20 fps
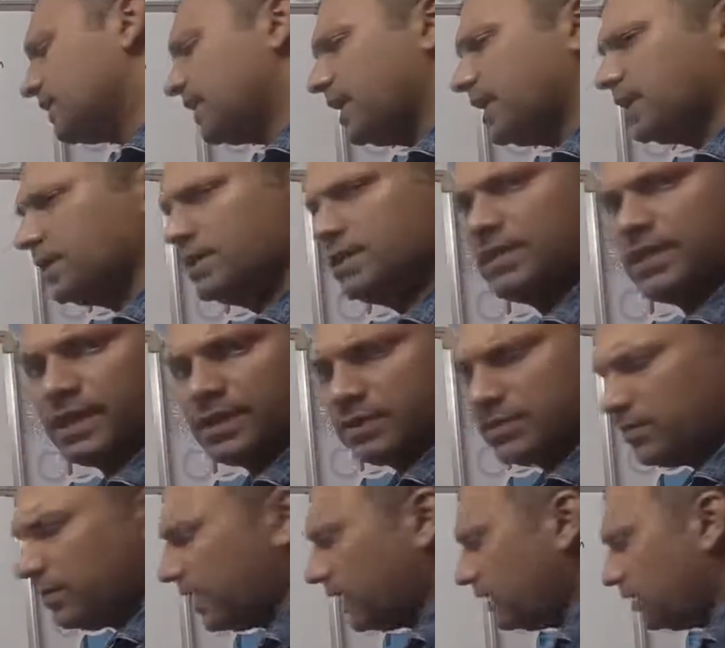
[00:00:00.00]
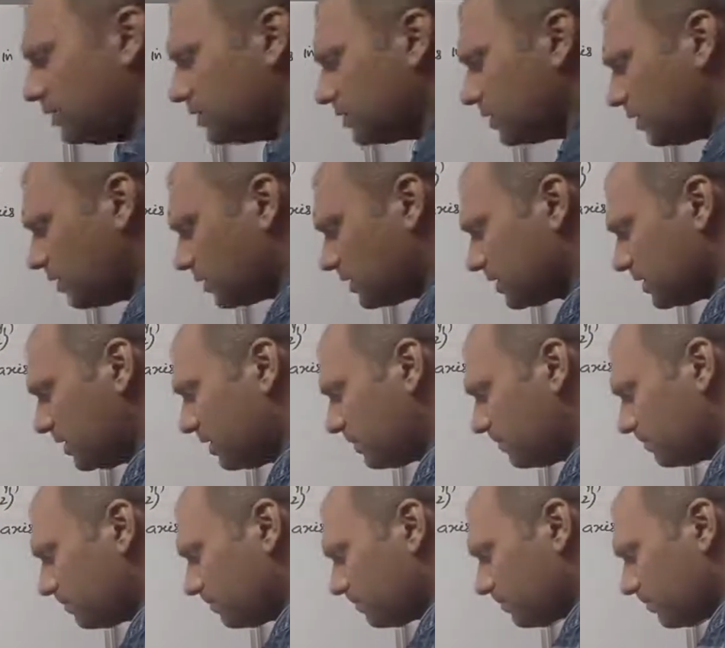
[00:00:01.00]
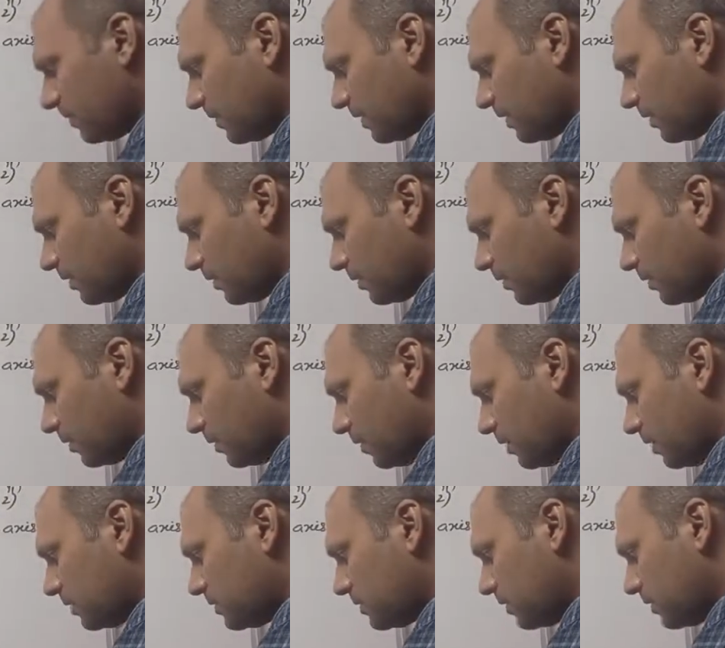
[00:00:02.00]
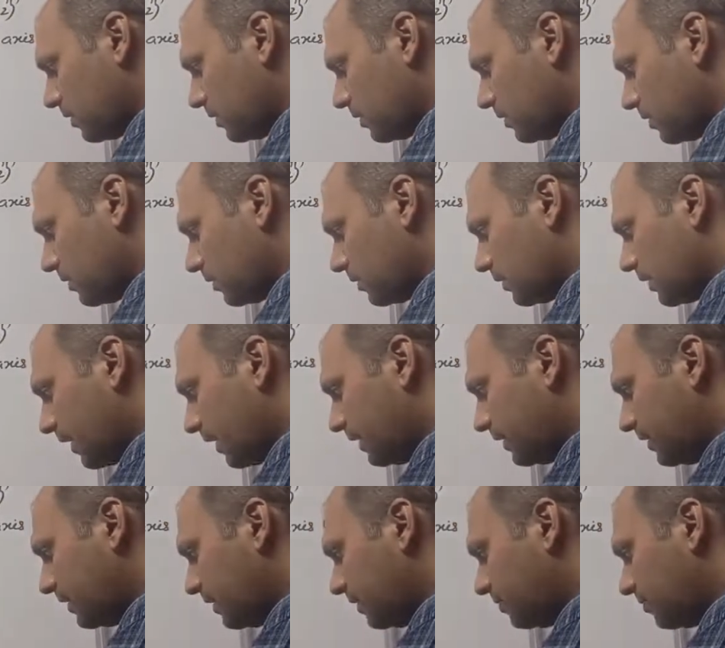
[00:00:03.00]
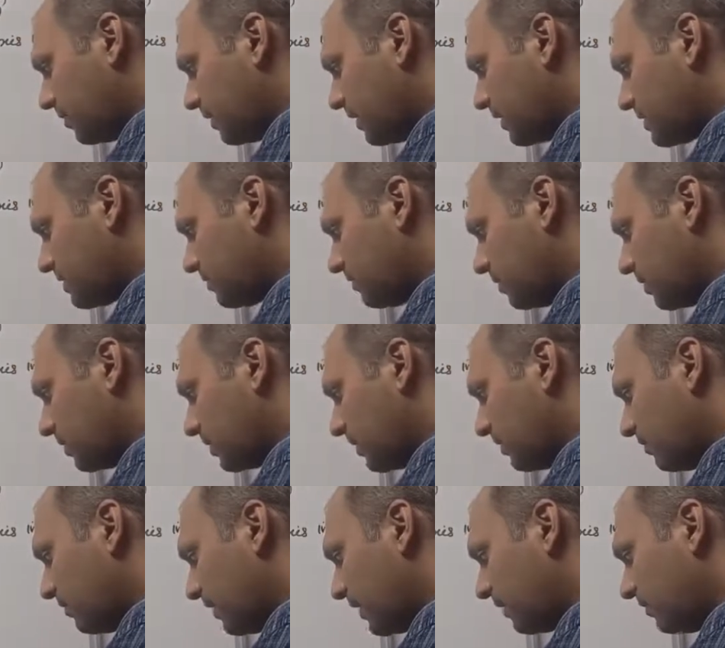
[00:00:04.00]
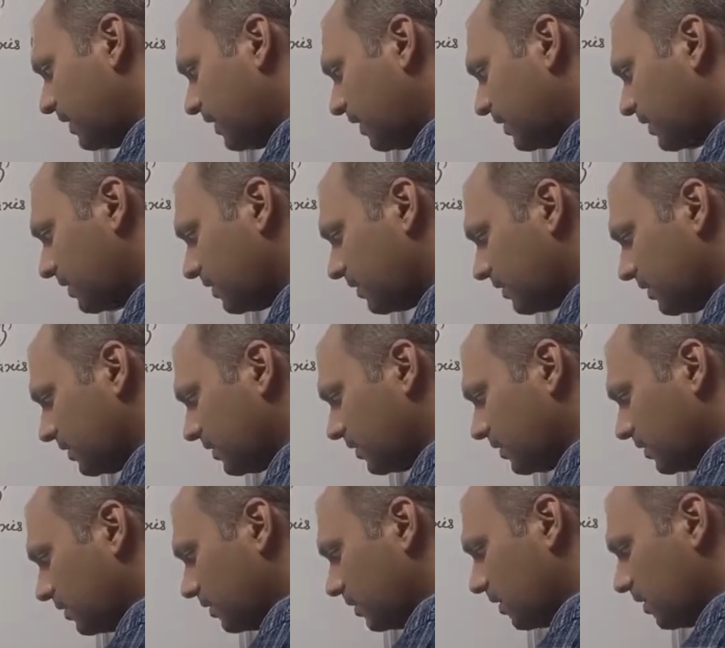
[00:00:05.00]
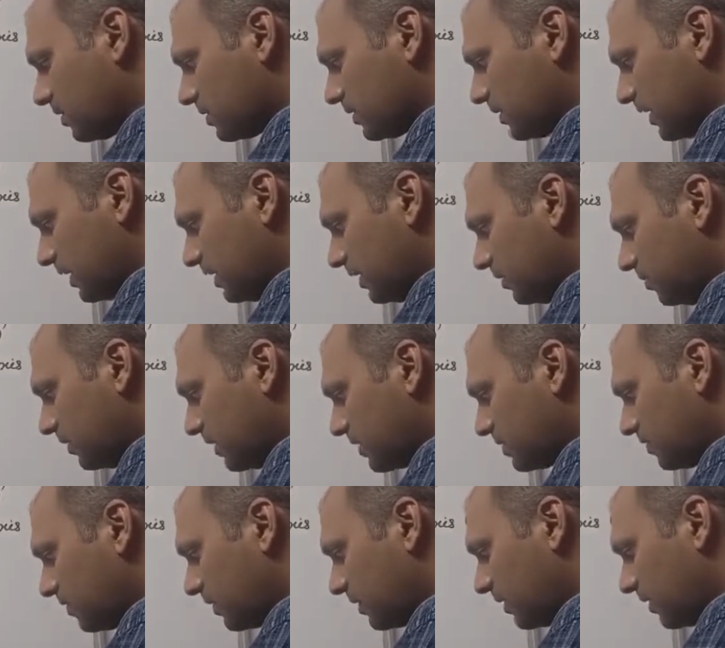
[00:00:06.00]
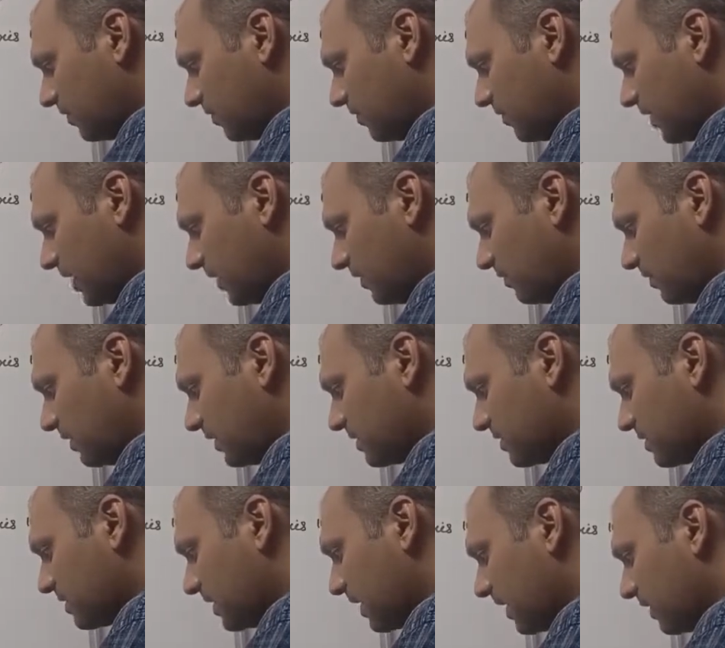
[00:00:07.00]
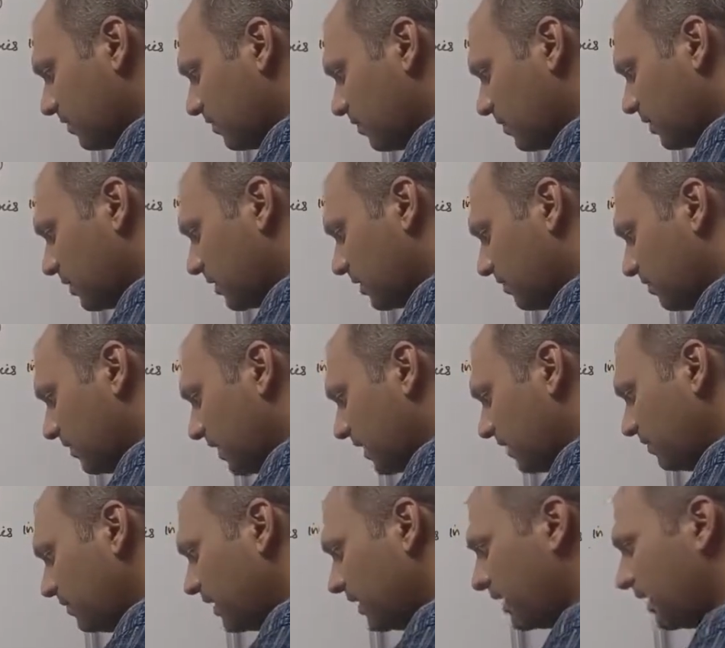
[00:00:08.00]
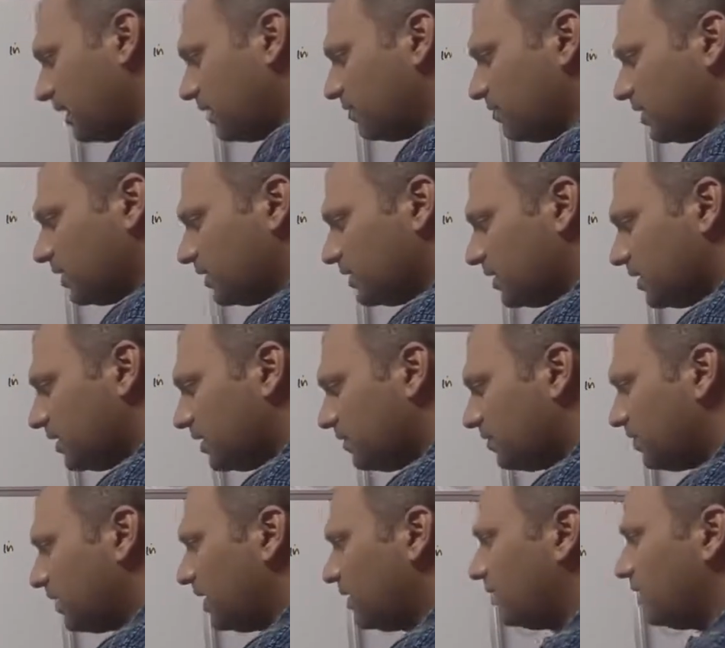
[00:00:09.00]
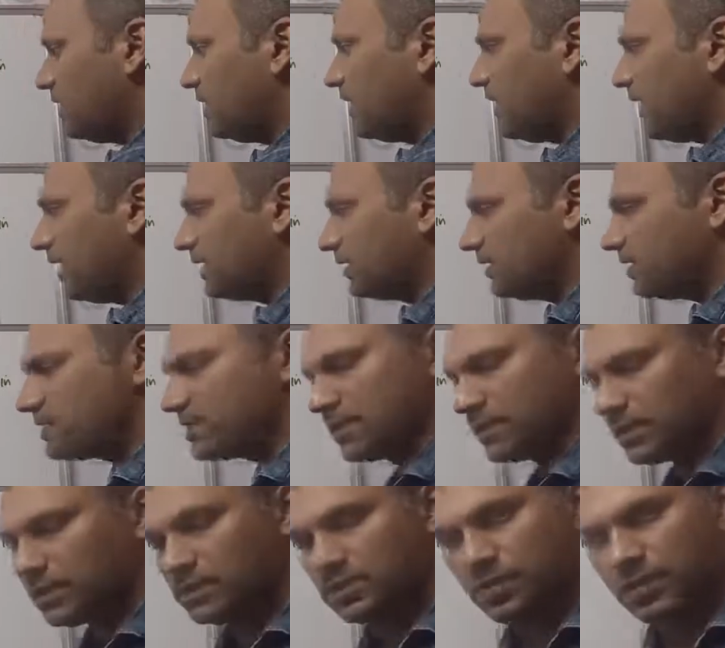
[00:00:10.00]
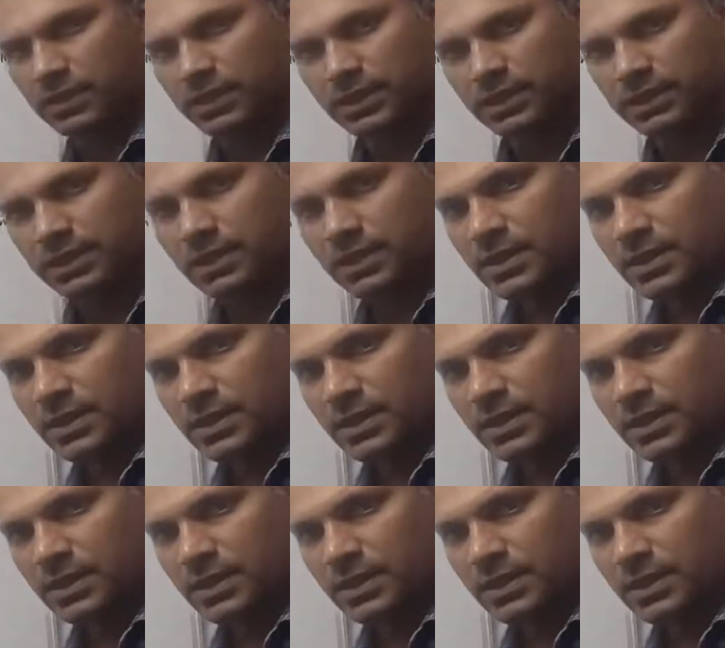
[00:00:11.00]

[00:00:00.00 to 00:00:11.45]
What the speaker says: directly write the values, or see, cos 90 plus 45, right? Cos 90 plus 45 is sin 45 and 135 will lie in the second quadrant.